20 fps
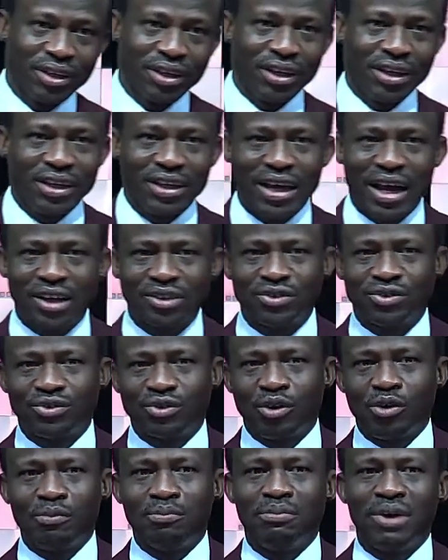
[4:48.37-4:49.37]
He had
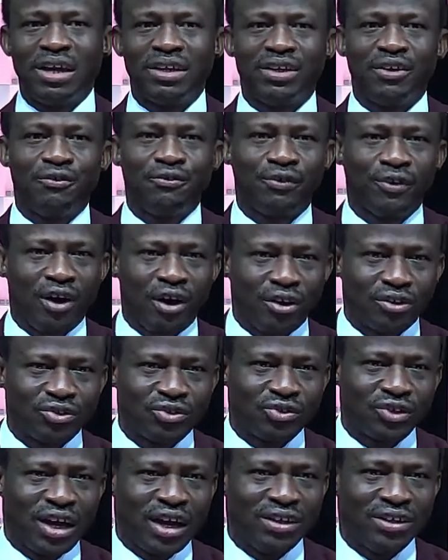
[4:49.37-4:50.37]
so many
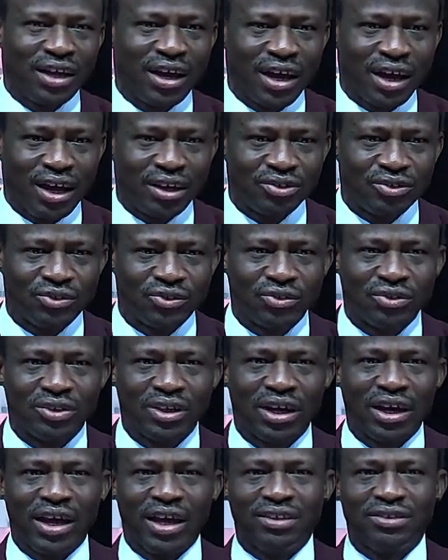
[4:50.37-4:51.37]
flocks and herds
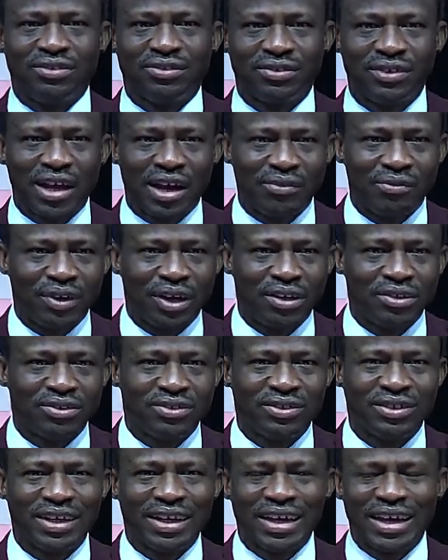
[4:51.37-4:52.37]
and
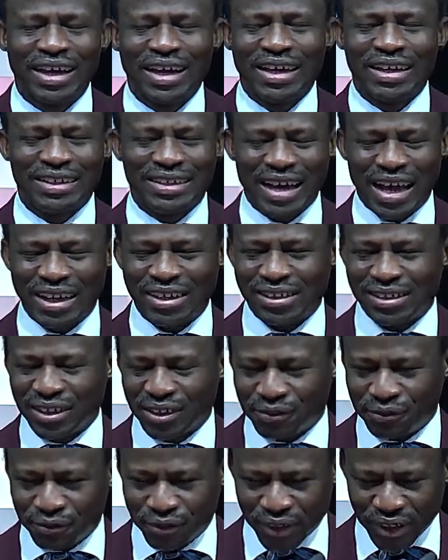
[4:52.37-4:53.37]
servants that the
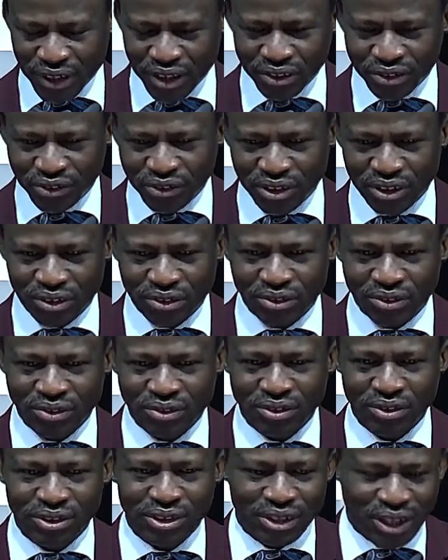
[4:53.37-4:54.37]
Philistines
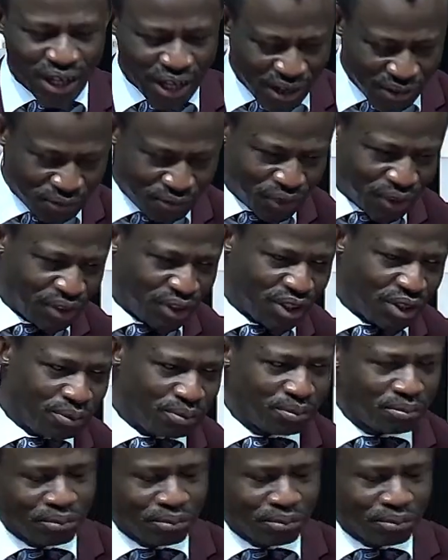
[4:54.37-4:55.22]
envied him.